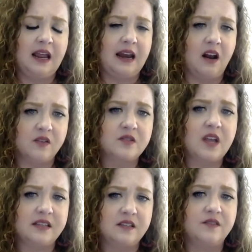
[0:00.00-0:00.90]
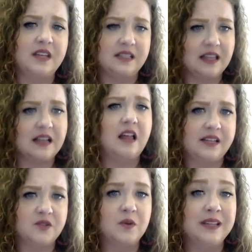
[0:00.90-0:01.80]
all those kinds of things, that
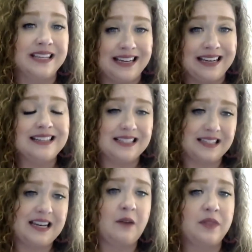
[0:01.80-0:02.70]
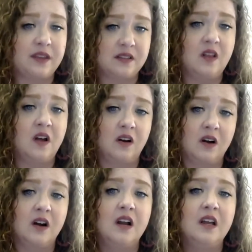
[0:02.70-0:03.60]
clients really needed to stay with us longer